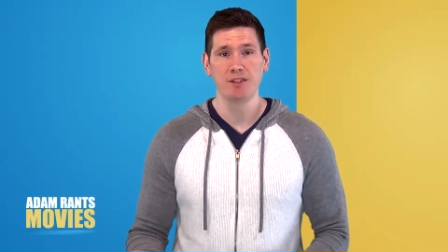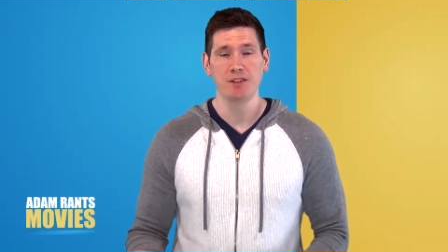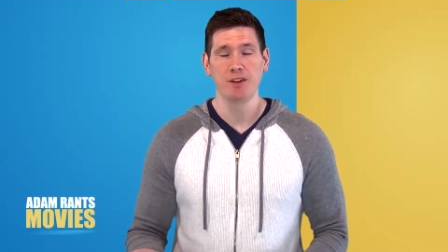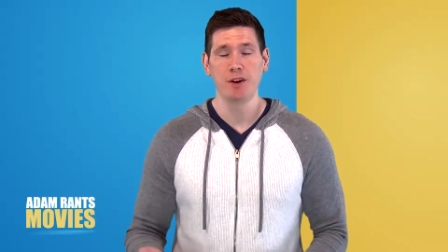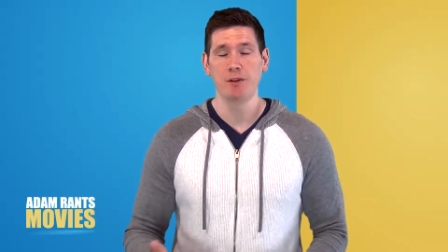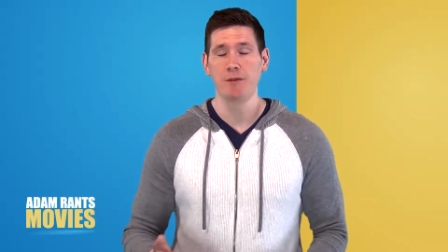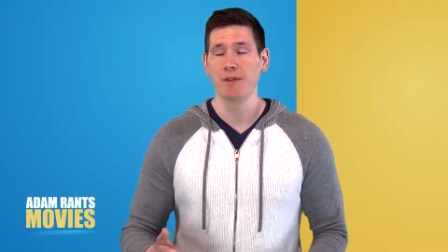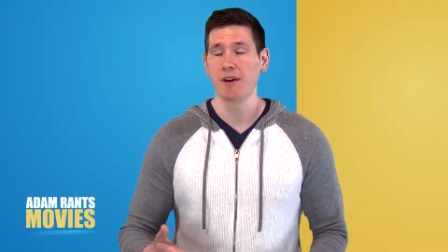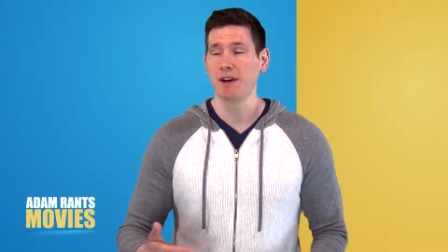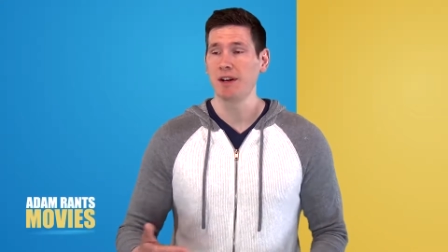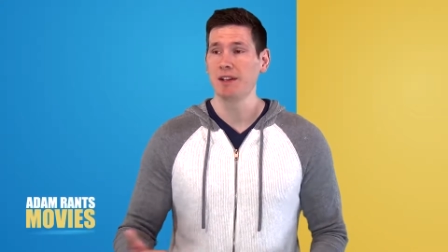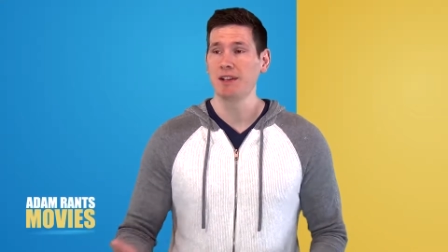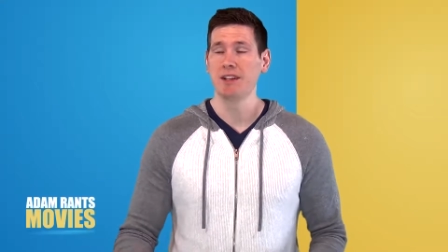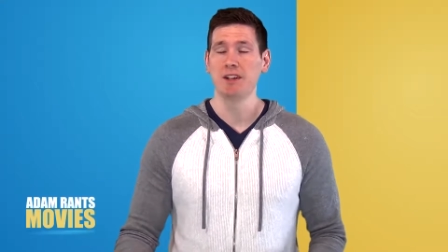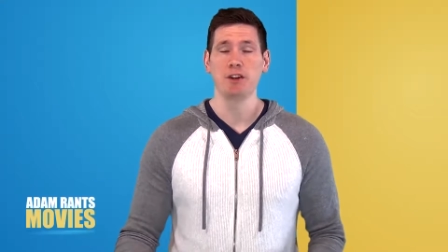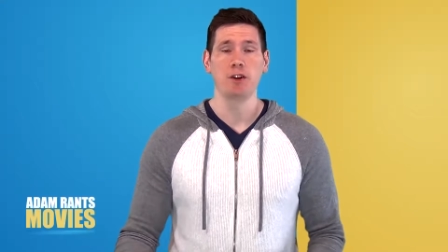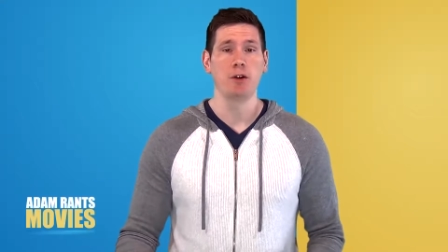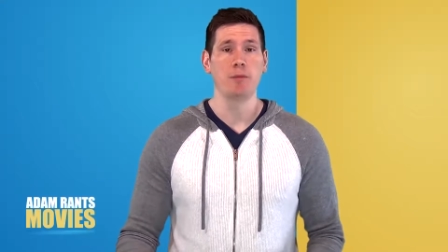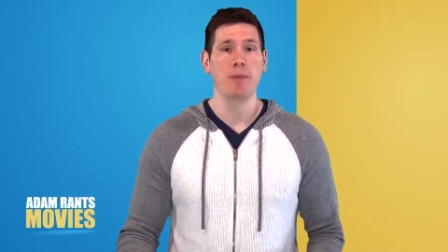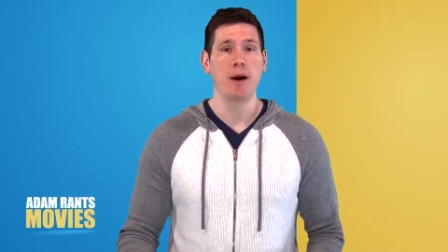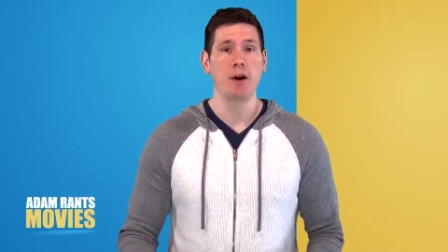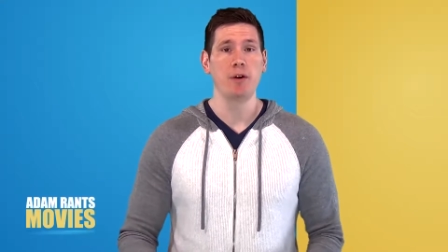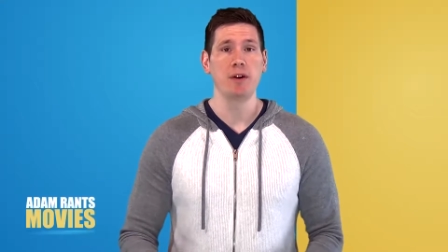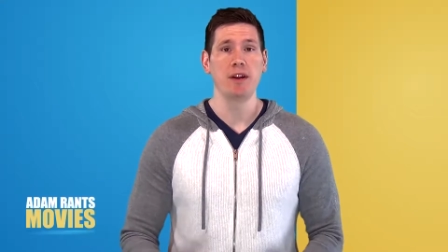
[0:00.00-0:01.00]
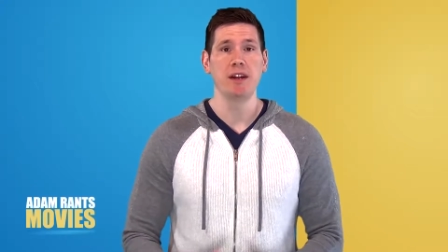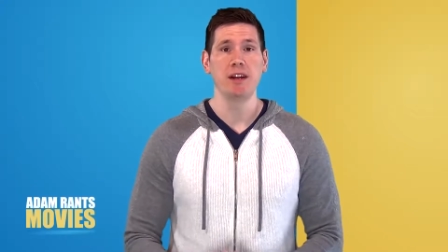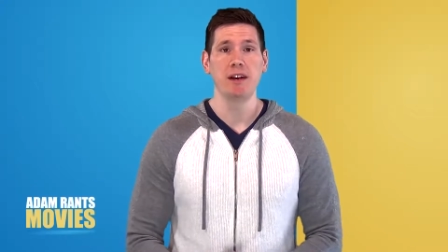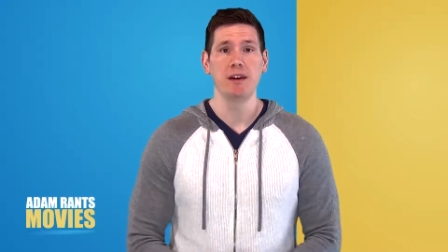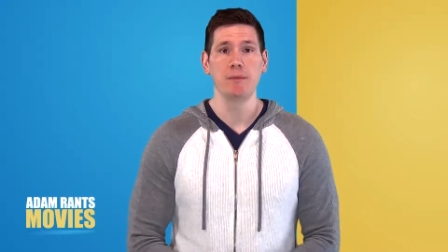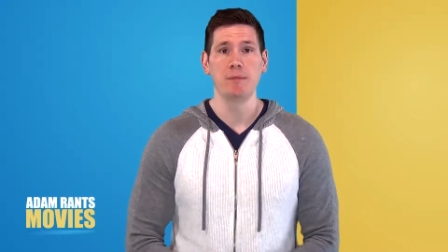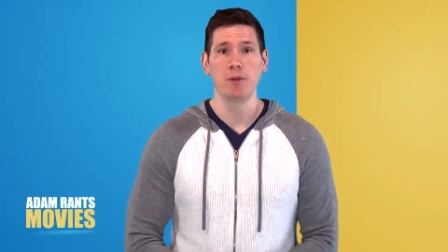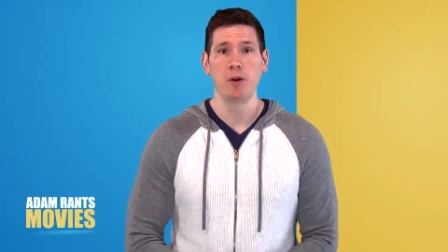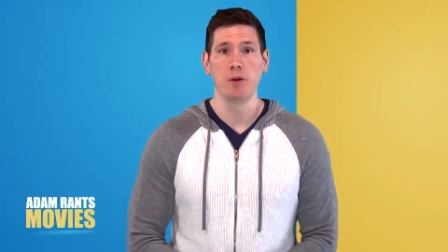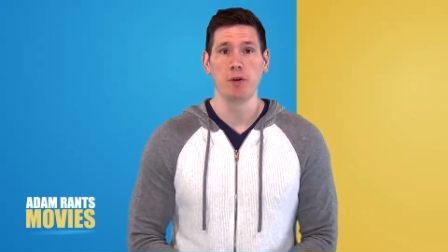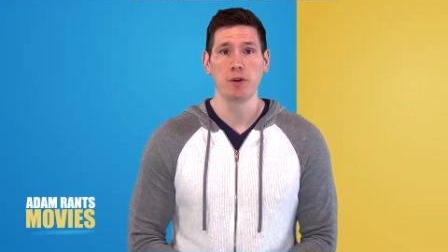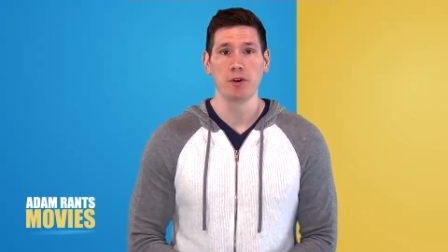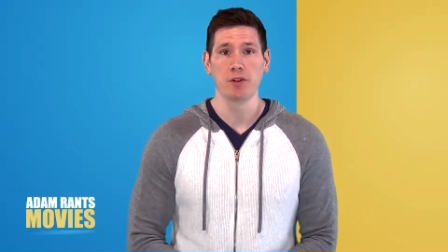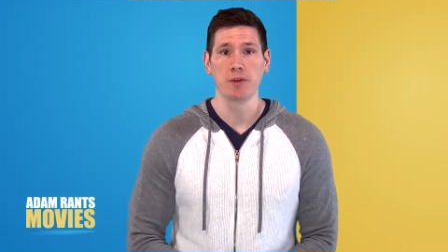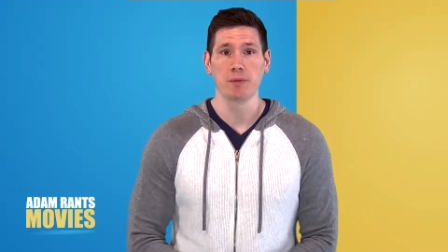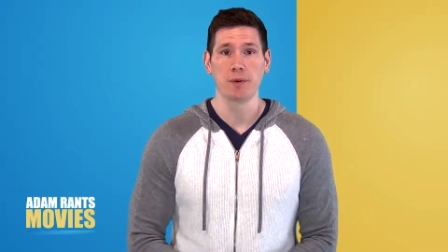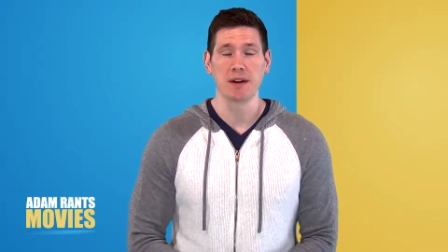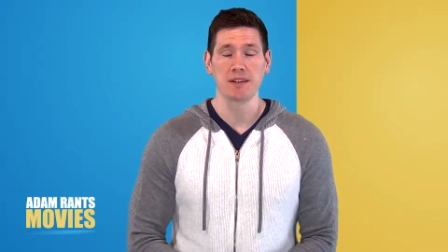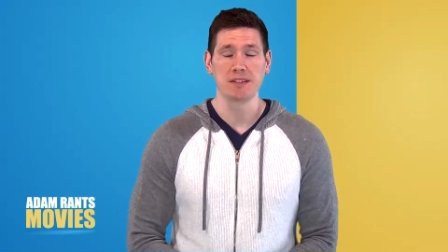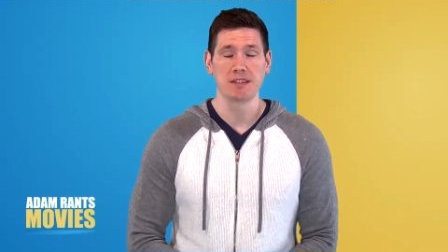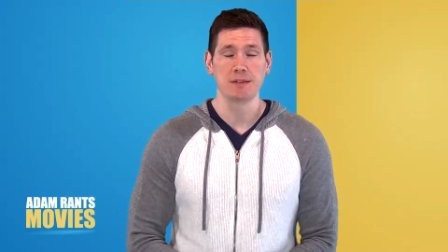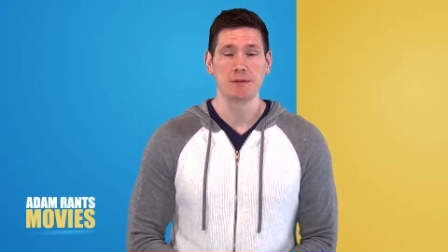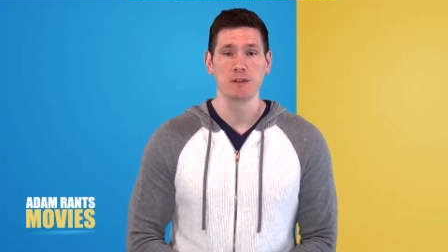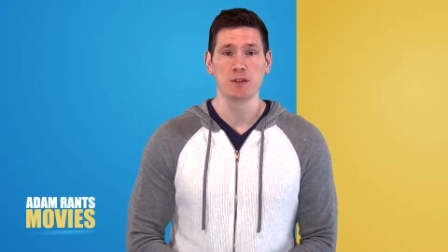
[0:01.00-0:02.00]
You know very little about him or the
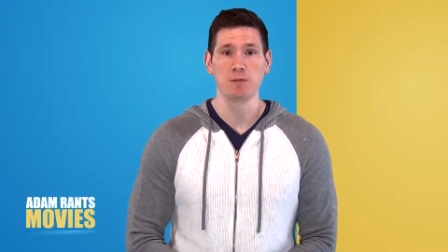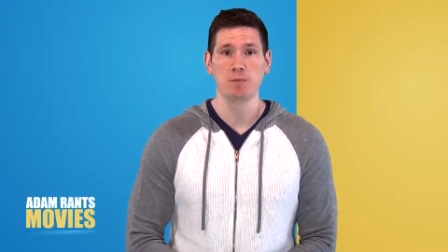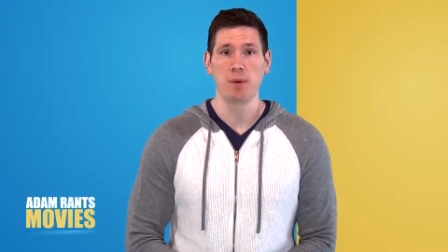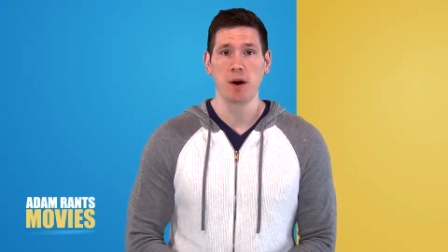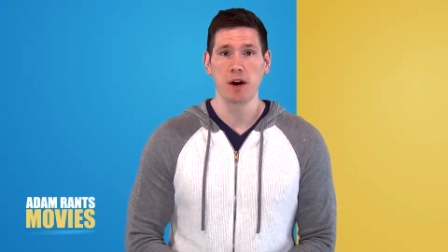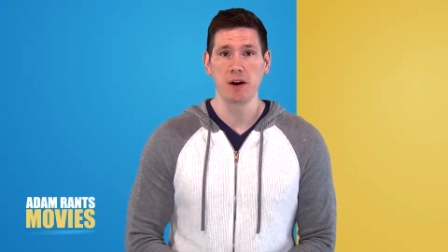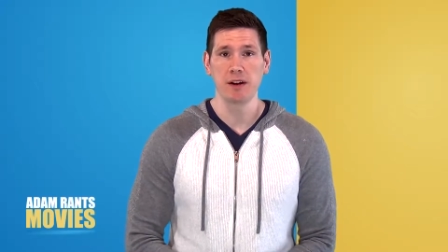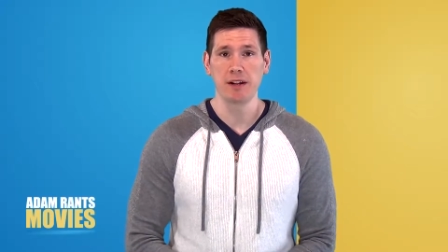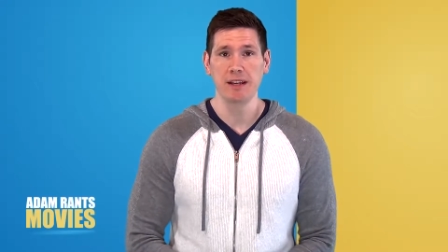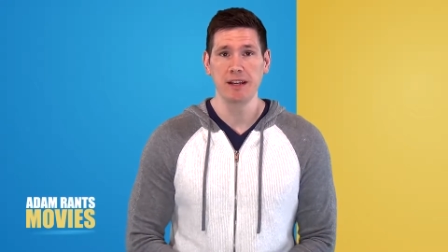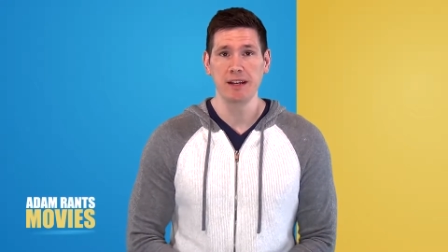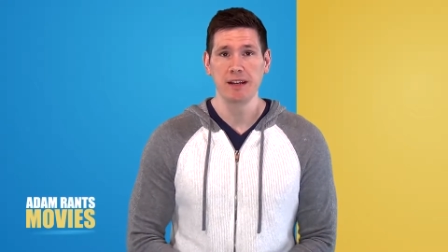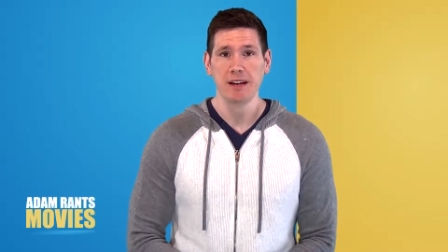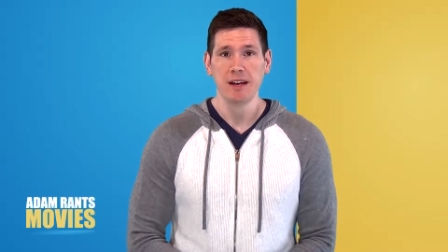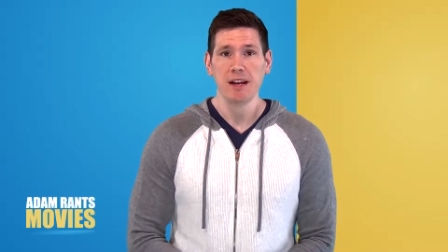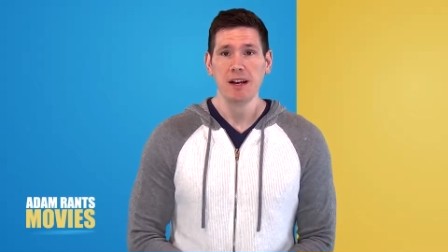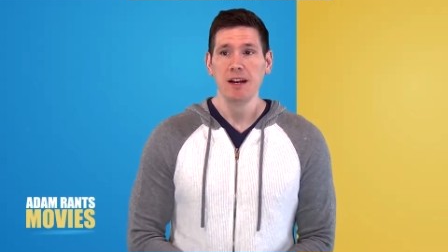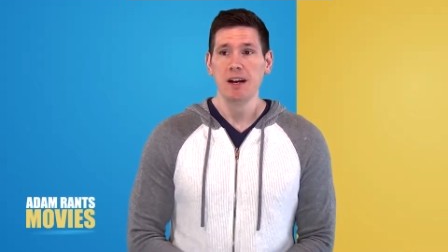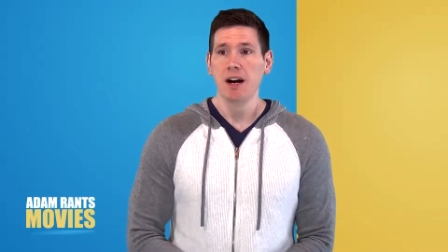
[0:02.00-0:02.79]
rest of his party,